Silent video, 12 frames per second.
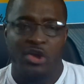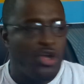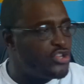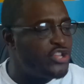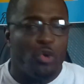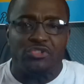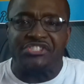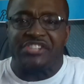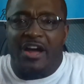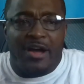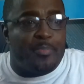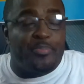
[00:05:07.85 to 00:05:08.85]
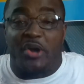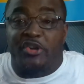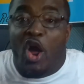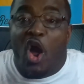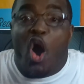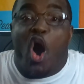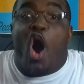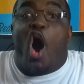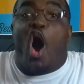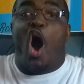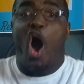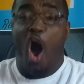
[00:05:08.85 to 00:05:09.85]
Your son put
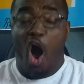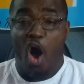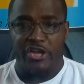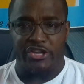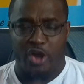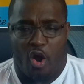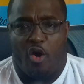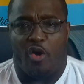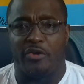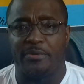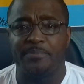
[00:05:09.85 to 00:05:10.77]
all y'all